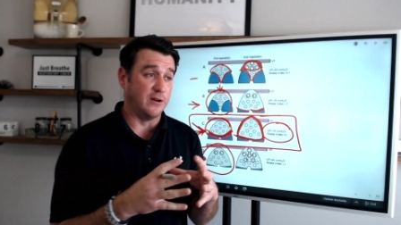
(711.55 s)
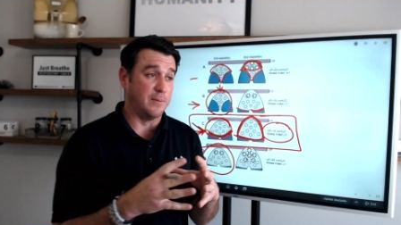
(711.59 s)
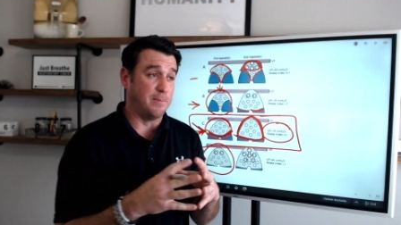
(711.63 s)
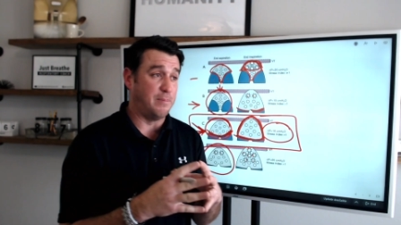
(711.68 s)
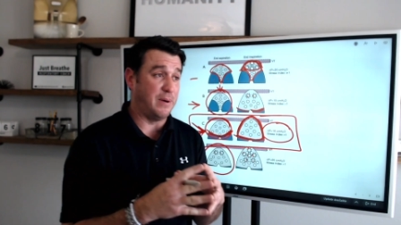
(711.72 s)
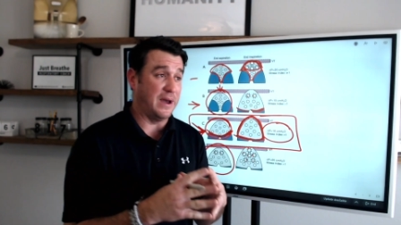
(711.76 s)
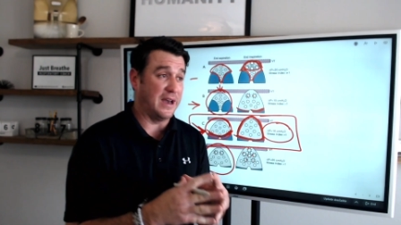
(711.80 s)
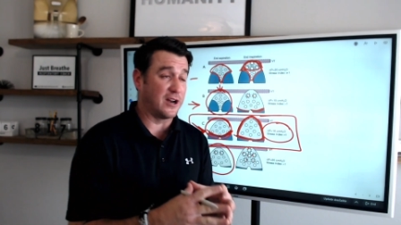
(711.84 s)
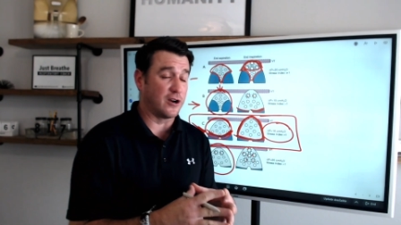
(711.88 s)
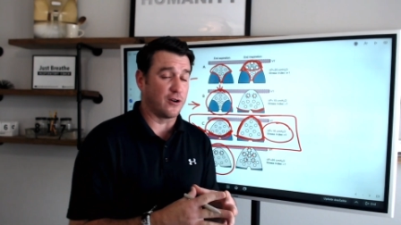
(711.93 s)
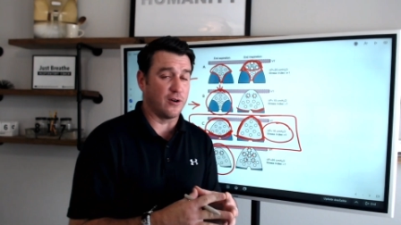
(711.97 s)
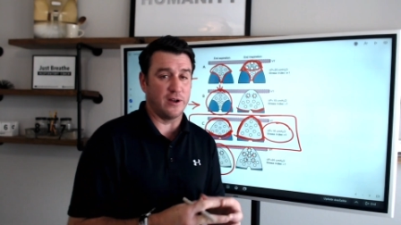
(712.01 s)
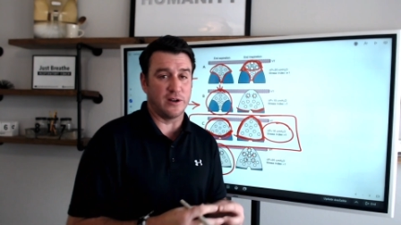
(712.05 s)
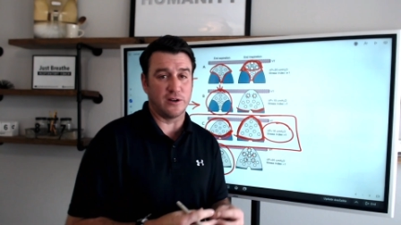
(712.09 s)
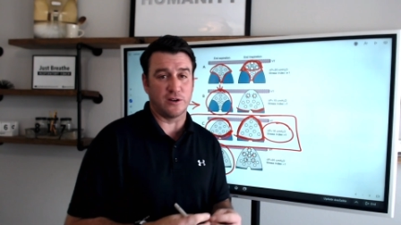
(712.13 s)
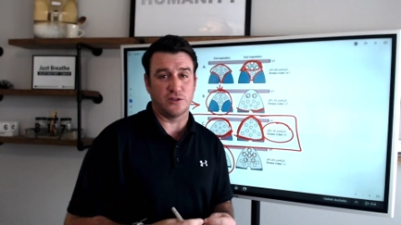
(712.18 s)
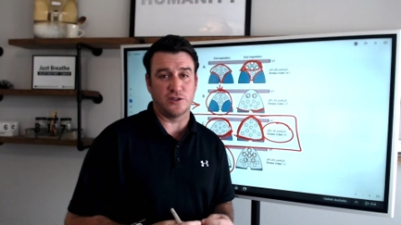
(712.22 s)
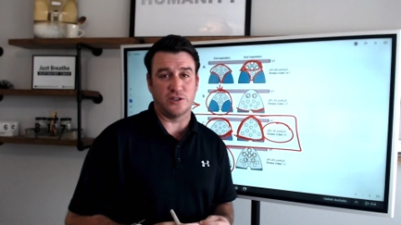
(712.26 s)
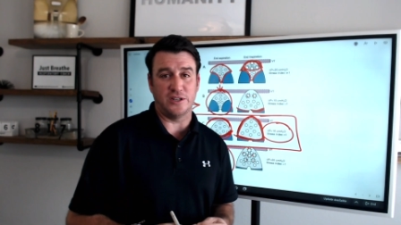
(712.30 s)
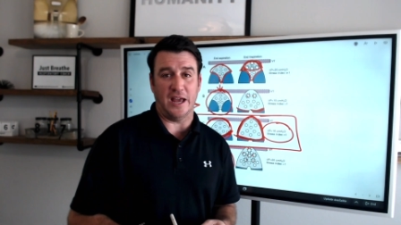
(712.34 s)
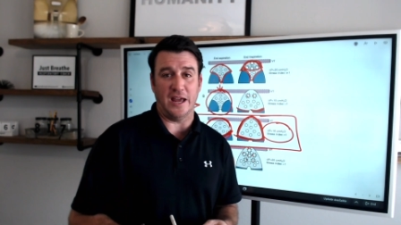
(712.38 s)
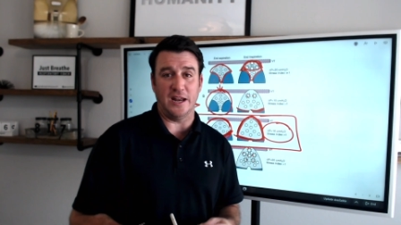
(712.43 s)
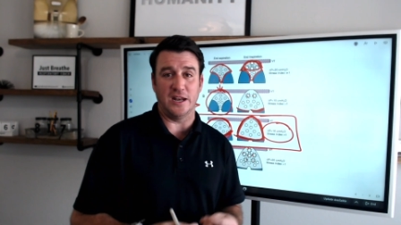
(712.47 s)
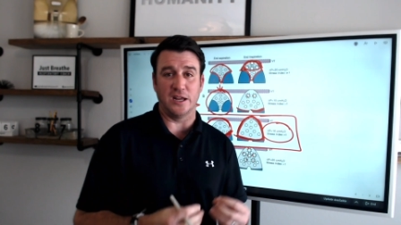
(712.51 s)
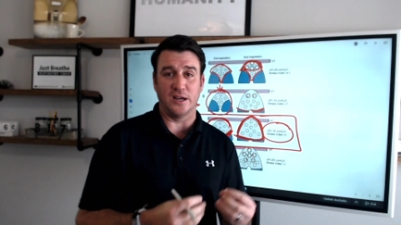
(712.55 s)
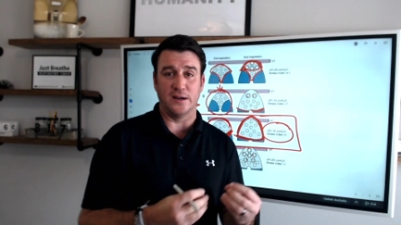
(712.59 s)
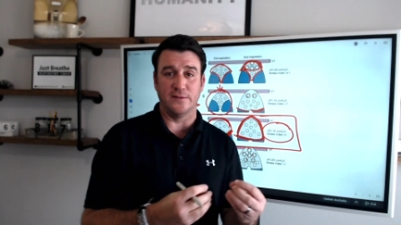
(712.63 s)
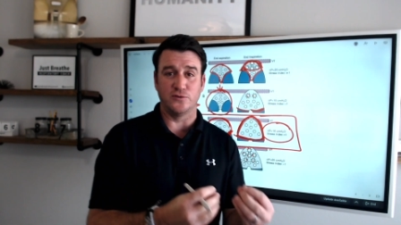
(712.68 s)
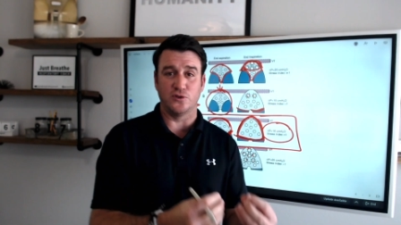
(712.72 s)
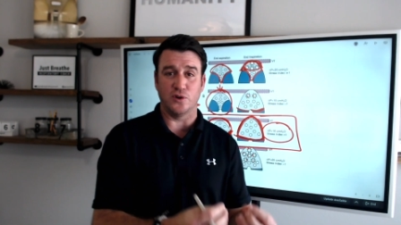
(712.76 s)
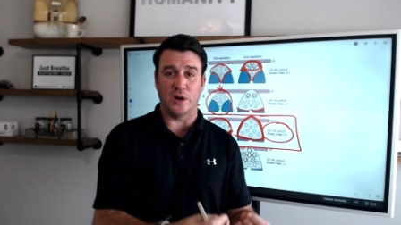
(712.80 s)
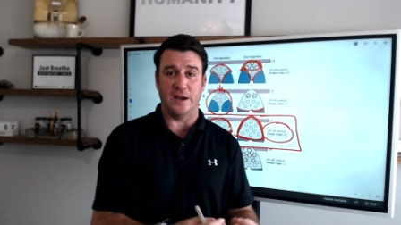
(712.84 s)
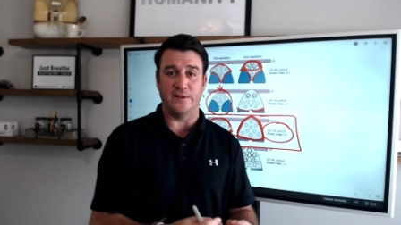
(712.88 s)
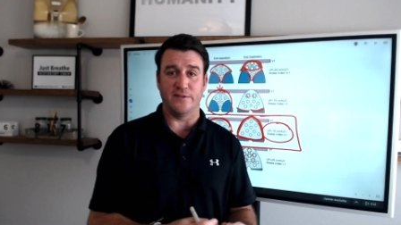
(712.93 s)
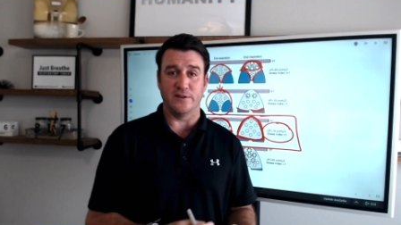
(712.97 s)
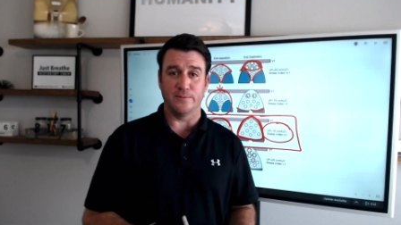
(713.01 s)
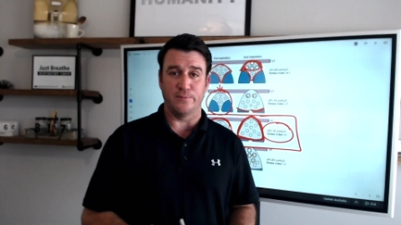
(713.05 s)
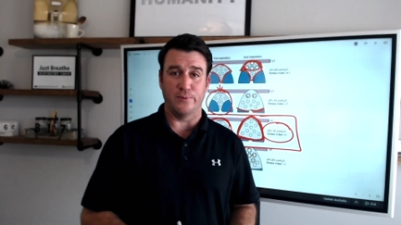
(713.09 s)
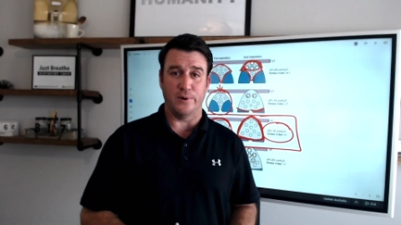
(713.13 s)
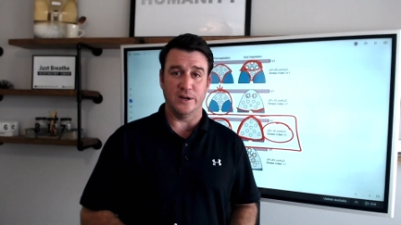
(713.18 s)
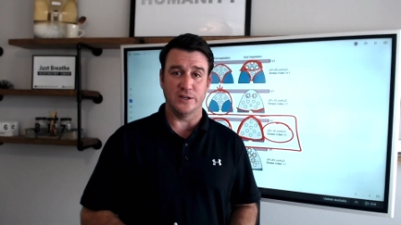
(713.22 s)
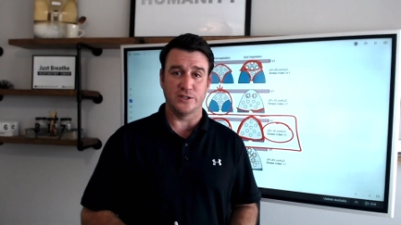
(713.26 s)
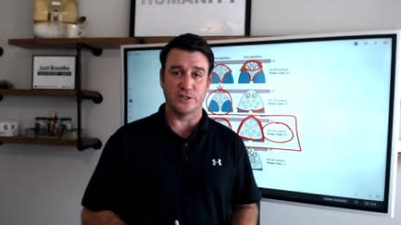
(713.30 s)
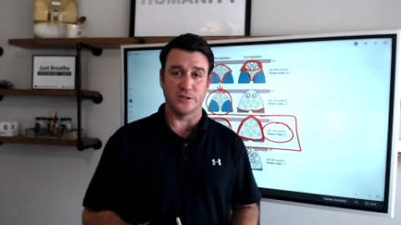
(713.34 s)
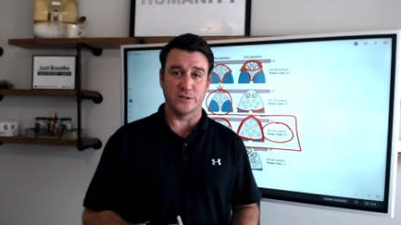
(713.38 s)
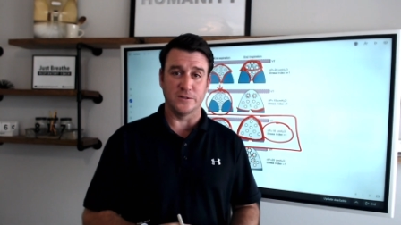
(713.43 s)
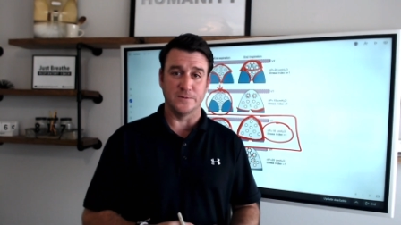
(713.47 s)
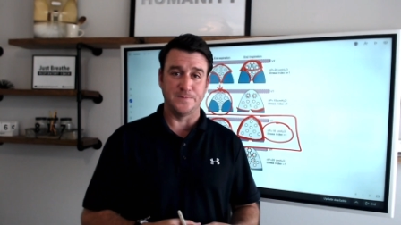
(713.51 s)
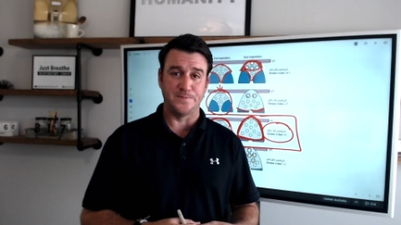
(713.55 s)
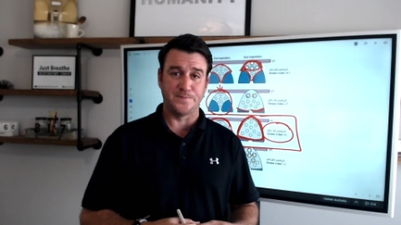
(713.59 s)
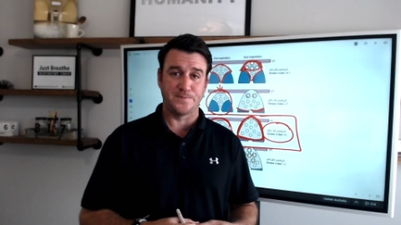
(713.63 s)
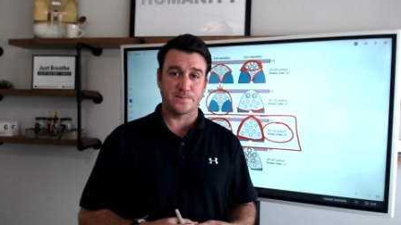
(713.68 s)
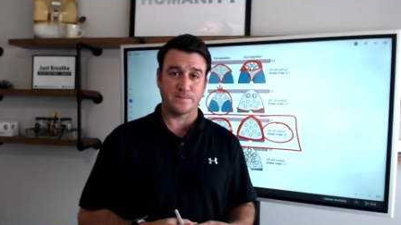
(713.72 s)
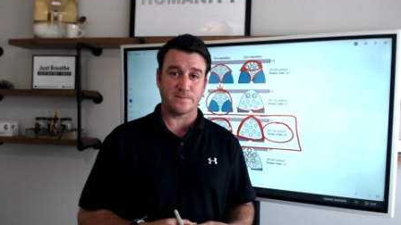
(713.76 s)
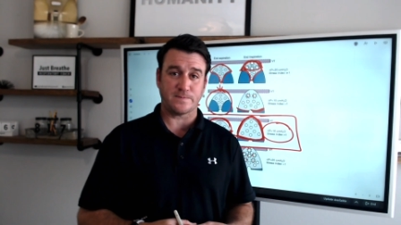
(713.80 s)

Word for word: a better understanding of driving pressure.